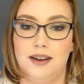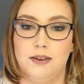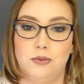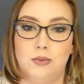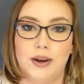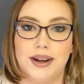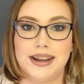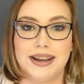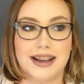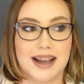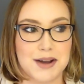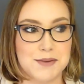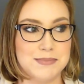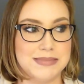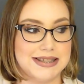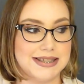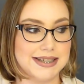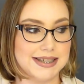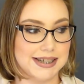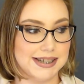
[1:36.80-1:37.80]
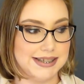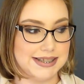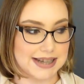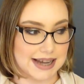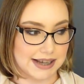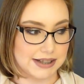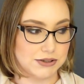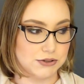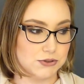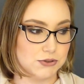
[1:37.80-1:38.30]
When it comes to
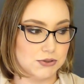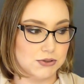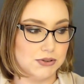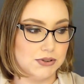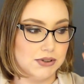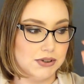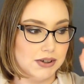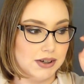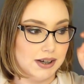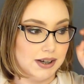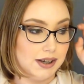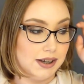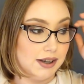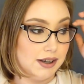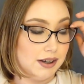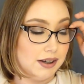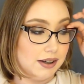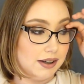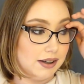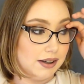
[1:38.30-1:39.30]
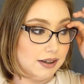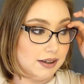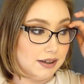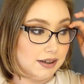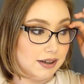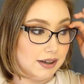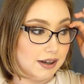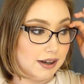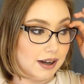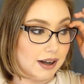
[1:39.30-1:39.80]
Daniel,
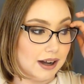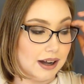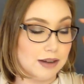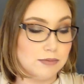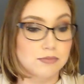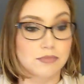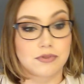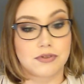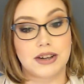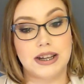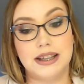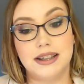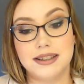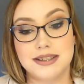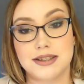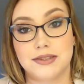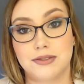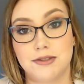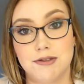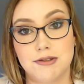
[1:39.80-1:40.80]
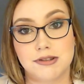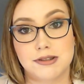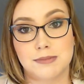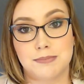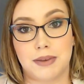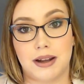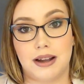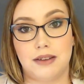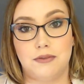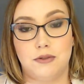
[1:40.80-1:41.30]
I'm really difficult to
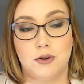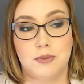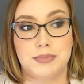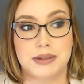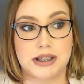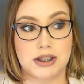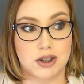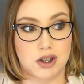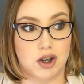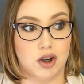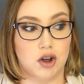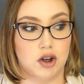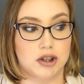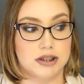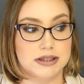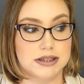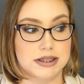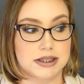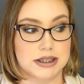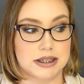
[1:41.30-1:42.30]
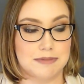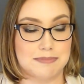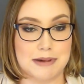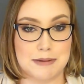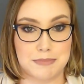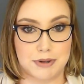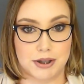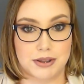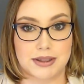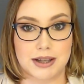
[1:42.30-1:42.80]
buy for because my
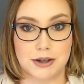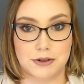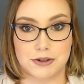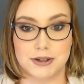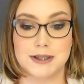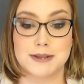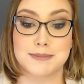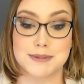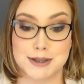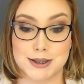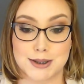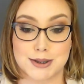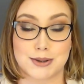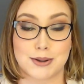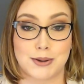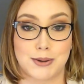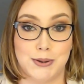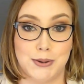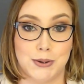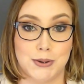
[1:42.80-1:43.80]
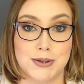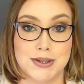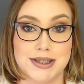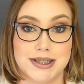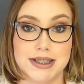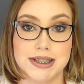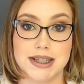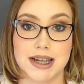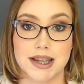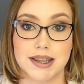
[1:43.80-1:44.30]
birthday and Christmas are so close
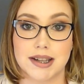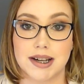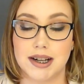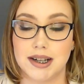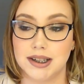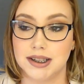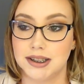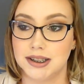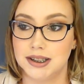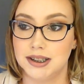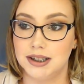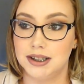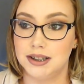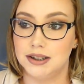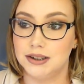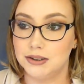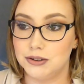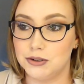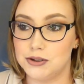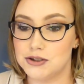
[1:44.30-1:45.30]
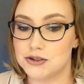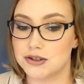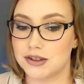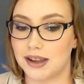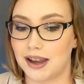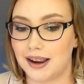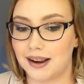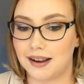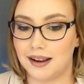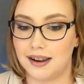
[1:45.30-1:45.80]
together. Usually
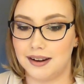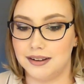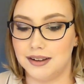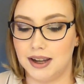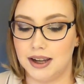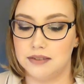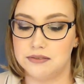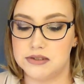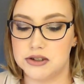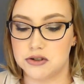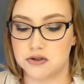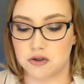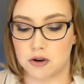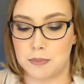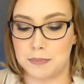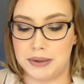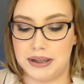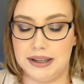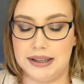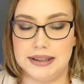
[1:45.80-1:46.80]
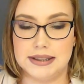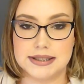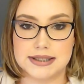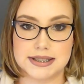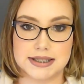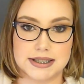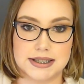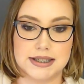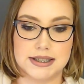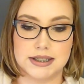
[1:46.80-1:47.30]
I kind of have to drop hints
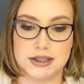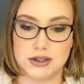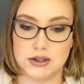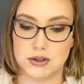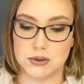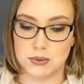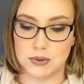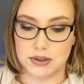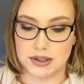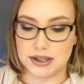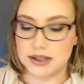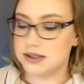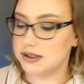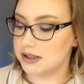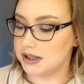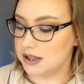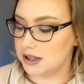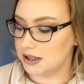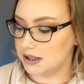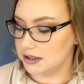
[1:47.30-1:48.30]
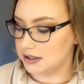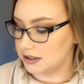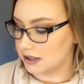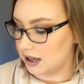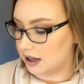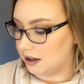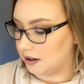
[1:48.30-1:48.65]
and do all these things.